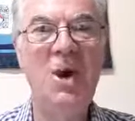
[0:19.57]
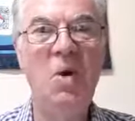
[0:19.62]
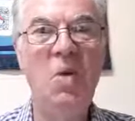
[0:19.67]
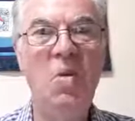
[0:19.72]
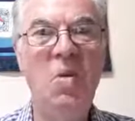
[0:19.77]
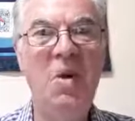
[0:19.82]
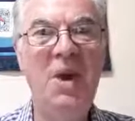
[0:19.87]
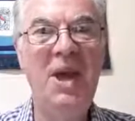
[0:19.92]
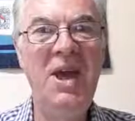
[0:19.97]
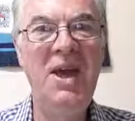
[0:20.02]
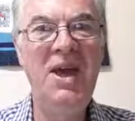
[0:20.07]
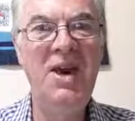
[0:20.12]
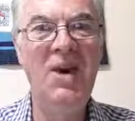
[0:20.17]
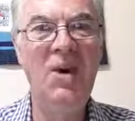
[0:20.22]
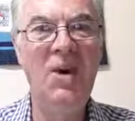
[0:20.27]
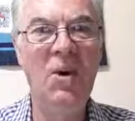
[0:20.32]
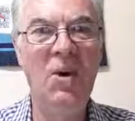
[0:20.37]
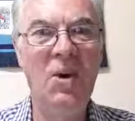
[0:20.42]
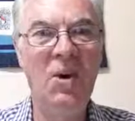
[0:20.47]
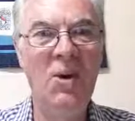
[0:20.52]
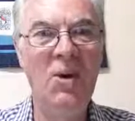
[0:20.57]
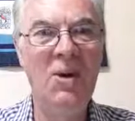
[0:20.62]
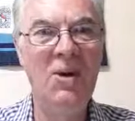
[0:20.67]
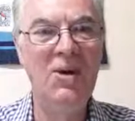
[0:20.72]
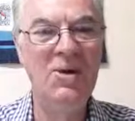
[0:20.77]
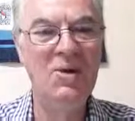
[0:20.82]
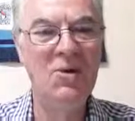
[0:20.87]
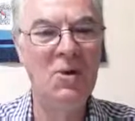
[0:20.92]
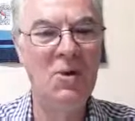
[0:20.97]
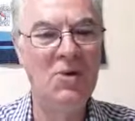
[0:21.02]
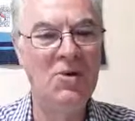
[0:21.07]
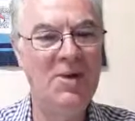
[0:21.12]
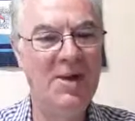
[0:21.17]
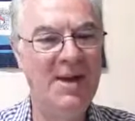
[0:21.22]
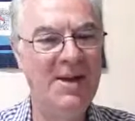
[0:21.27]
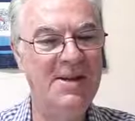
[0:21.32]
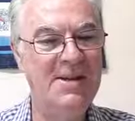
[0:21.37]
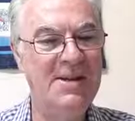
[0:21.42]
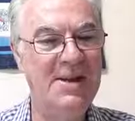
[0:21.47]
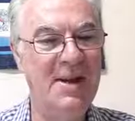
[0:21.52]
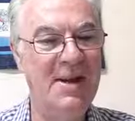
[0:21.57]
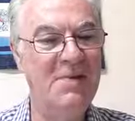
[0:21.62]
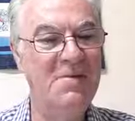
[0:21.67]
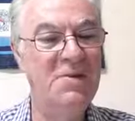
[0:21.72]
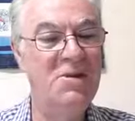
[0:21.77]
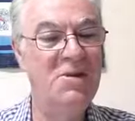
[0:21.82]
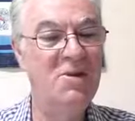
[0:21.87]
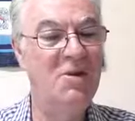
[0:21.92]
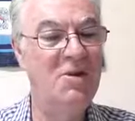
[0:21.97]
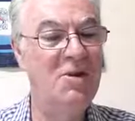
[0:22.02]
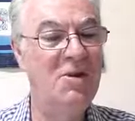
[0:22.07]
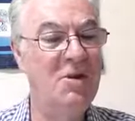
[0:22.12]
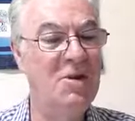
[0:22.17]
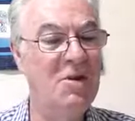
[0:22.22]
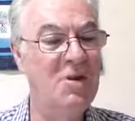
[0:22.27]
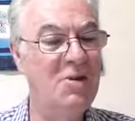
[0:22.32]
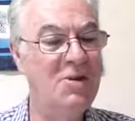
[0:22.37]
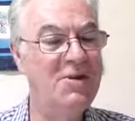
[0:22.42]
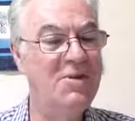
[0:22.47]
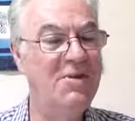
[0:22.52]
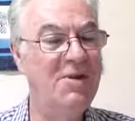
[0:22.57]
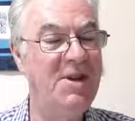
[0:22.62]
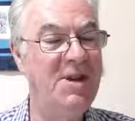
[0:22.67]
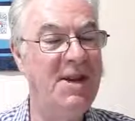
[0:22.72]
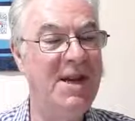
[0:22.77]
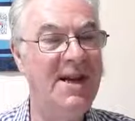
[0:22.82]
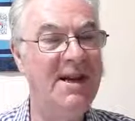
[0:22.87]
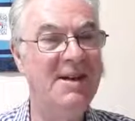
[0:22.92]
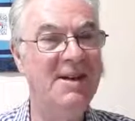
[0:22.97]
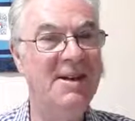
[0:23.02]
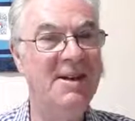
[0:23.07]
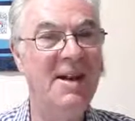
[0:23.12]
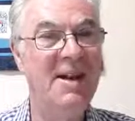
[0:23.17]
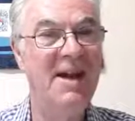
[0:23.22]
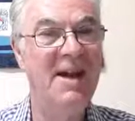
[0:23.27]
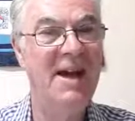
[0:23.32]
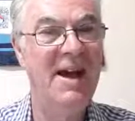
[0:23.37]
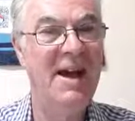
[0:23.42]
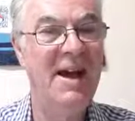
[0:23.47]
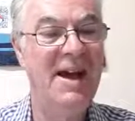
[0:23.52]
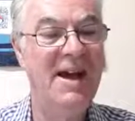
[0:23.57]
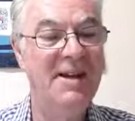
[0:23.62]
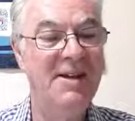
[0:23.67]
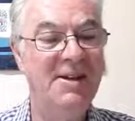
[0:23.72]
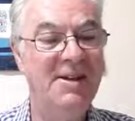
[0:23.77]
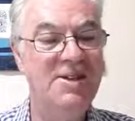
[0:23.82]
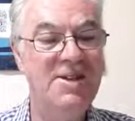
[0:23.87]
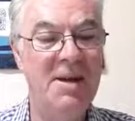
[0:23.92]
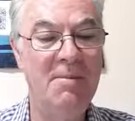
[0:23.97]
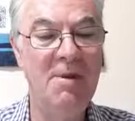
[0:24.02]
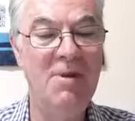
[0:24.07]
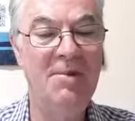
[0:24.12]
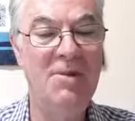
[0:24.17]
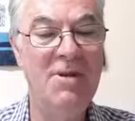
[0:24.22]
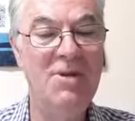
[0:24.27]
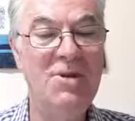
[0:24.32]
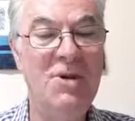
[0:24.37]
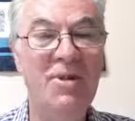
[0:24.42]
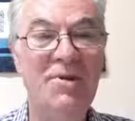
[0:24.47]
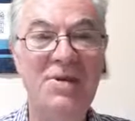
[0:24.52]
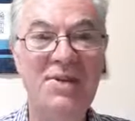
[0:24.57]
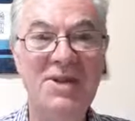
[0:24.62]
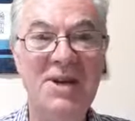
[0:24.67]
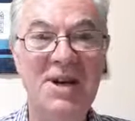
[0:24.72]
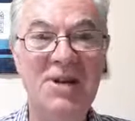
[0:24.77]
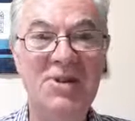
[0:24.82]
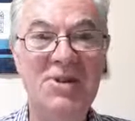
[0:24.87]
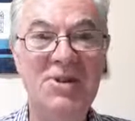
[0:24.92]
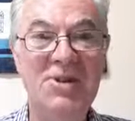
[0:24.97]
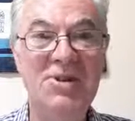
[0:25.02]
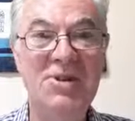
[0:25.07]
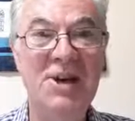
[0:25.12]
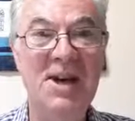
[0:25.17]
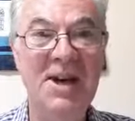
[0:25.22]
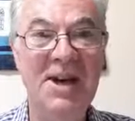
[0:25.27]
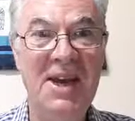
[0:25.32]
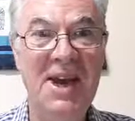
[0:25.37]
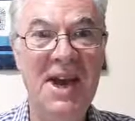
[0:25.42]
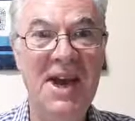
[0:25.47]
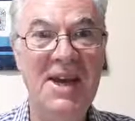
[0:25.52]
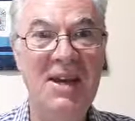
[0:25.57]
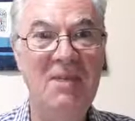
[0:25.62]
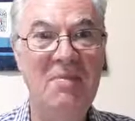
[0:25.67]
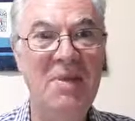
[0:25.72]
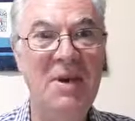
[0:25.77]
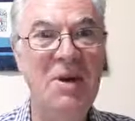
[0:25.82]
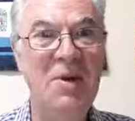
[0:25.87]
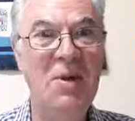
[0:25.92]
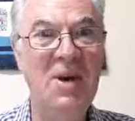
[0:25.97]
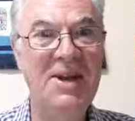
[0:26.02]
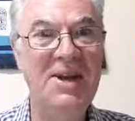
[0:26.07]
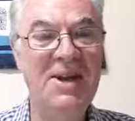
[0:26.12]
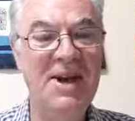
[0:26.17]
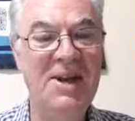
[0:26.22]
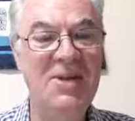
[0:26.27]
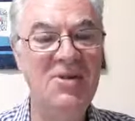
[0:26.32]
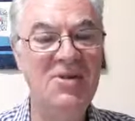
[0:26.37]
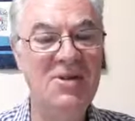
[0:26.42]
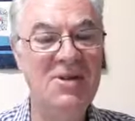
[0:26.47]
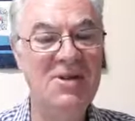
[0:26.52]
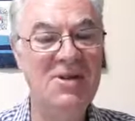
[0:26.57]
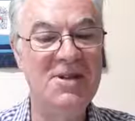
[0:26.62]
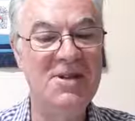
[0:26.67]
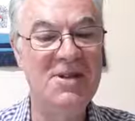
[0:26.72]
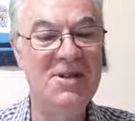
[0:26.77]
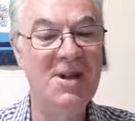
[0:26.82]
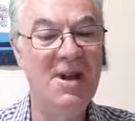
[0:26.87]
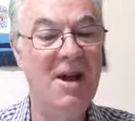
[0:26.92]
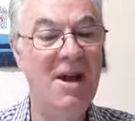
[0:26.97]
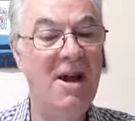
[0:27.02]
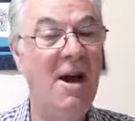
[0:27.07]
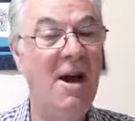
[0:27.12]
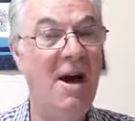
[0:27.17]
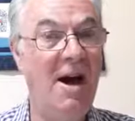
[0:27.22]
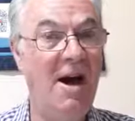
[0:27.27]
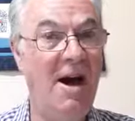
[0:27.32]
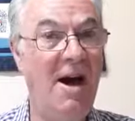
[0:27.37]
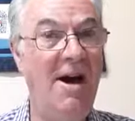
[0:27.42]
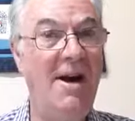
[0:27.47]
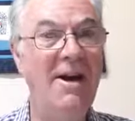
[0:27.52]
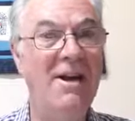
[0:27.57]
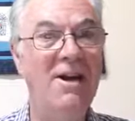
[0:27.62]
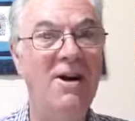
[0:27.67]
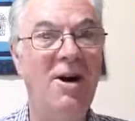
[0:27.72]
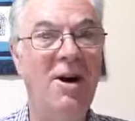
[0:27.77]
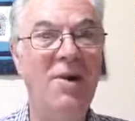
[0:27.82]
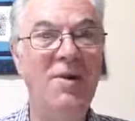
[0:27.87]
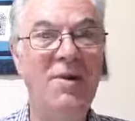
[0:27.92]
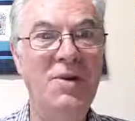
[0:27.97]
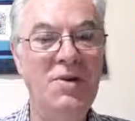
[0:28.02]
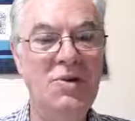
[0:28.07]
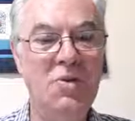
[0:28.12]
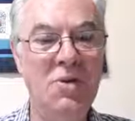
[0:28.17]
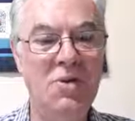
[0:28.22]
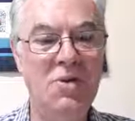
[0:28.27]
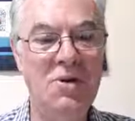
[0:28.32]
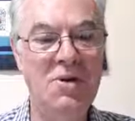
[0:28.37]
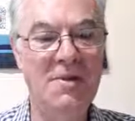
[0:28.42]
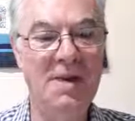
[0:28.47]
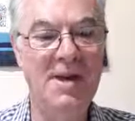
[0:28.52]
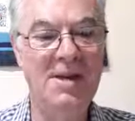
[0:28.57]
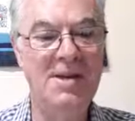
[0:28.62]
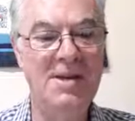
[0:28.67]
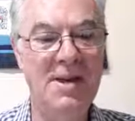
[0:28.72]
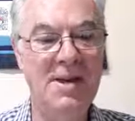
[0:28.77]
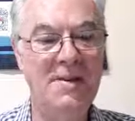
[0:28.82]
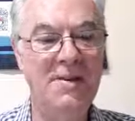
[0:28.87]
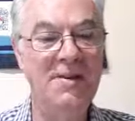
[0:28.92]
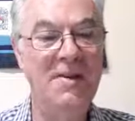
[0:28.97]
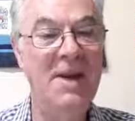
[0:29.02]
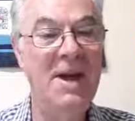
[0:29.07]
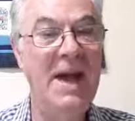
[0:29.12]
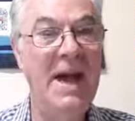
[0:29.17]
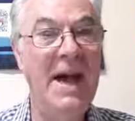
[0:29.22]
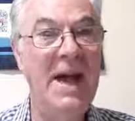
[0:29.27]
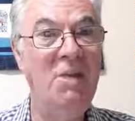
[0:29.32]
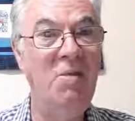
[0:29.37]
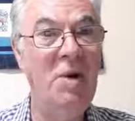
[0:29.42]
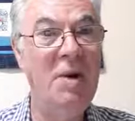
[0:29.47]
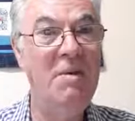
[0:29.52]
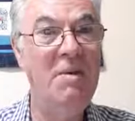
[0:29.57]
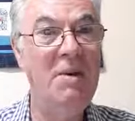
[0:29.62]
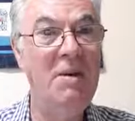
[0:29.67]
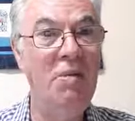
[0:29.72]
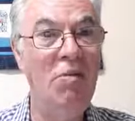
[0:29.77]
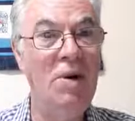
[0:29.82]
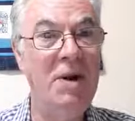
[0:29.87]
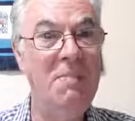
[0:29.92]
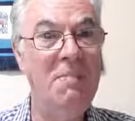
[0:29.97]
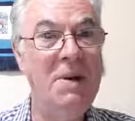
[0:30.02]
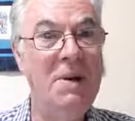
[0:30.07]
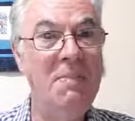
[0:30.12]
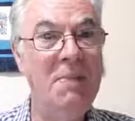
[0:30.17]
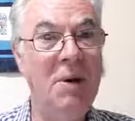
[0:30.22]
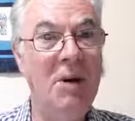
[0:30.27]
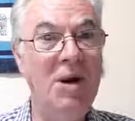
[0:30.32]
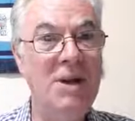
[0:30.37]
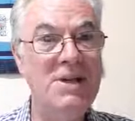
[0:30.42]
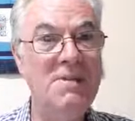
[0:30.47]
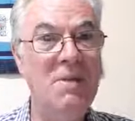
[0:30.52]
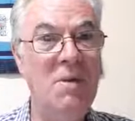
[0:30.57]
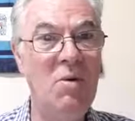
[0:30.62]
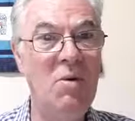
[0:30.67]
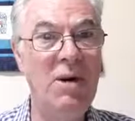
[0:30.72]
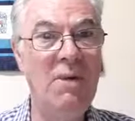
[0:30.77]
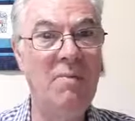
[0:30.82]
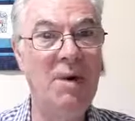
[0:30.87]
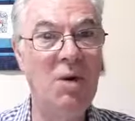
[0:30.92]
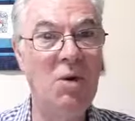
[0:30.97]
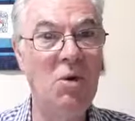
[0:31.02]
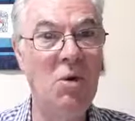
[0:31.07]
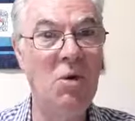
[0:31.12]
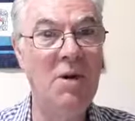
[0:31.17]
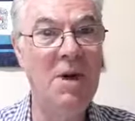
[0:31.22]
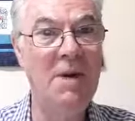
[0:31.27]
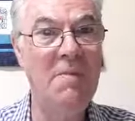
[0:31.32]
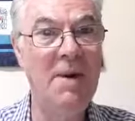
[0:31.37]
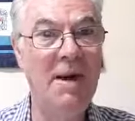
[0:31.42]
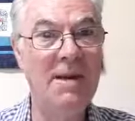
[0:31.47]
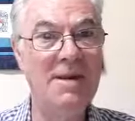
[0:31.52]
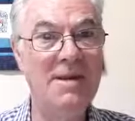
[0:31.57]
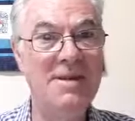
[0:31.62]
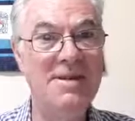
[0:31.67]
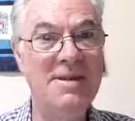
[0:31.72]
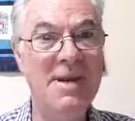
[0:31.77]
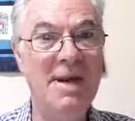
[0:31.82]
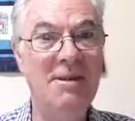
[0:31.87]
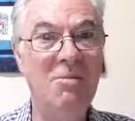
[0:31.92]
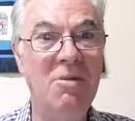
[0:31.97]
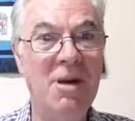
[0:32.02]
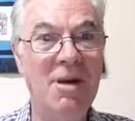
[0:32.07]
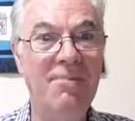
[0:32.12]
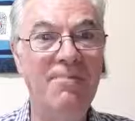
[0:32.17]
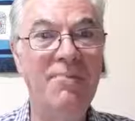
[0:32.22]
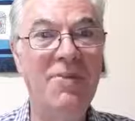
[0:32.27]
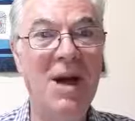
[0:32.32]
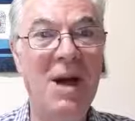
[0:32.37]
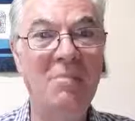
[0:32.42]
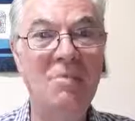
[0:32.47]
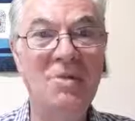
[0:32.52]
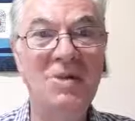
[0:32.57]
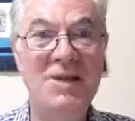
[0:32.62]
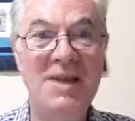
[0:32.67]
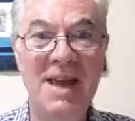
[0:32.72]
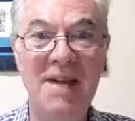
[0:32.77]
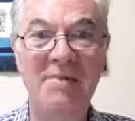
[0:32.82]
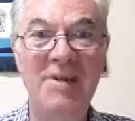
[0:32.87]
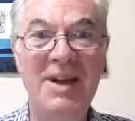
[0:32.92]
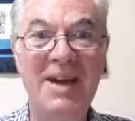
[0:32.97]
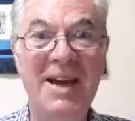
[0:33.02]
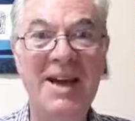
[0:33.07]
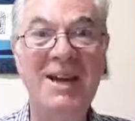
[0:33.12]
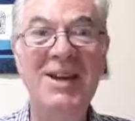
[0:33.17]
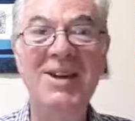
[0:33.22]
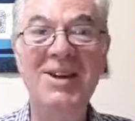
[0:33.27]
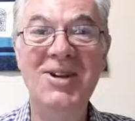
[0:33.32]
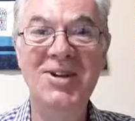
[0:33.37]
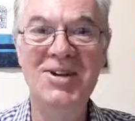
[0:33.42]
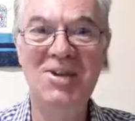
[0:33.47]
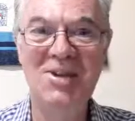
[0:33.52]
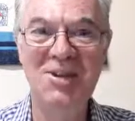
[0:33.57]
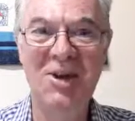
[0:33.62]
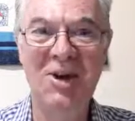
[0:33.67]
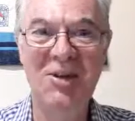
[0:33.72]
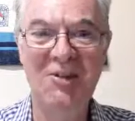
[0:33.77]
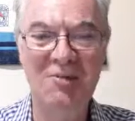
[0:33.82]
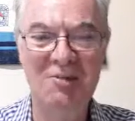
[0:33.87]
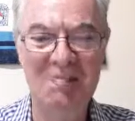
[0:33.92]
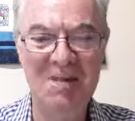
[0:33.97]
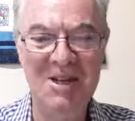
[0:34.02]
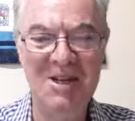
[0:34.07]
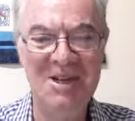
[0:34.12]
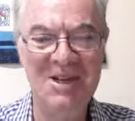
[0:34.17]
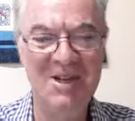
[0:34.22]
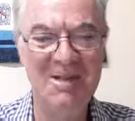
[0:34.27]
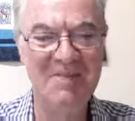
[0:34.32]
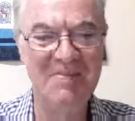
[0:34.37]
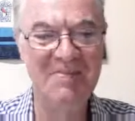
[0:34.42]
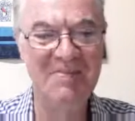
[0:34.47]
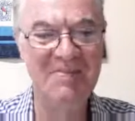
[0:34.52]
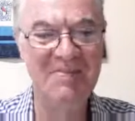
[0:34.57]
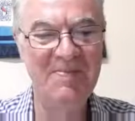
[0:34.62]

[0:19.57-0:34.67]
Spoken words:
We all talk to ourselves during the course of the day, and some of these conversations can be quite dangerous. I often talk to myself, and when people ask me, what am I talking about? I say, well, I'm just having a staff meeting.